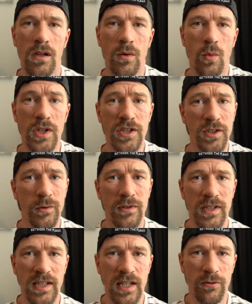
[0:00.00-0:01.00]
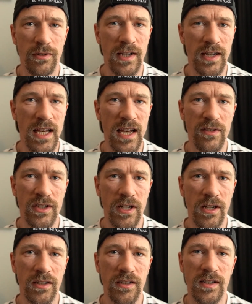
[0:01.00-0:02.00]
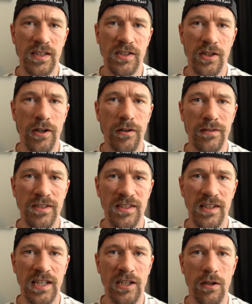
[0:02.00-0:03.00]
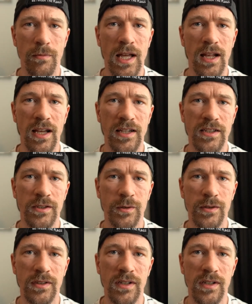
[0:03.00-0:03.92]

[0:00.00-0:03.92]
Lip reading: One tool that I rely heavily on is the rlselect command line tool,